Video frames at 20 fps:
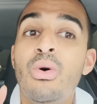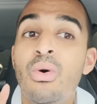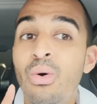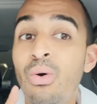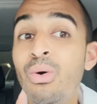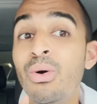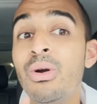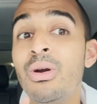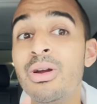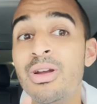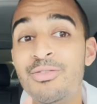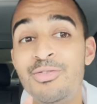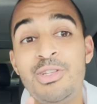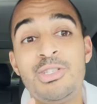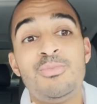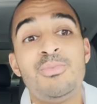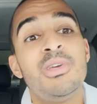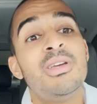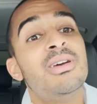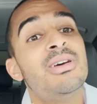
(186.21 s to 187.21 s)
or if
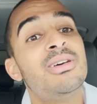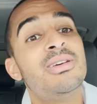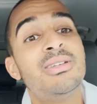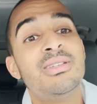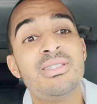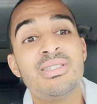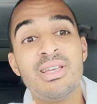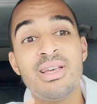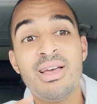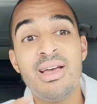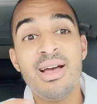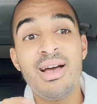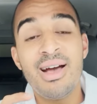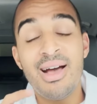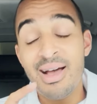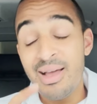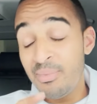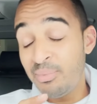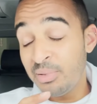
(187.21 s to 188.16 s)
it's because I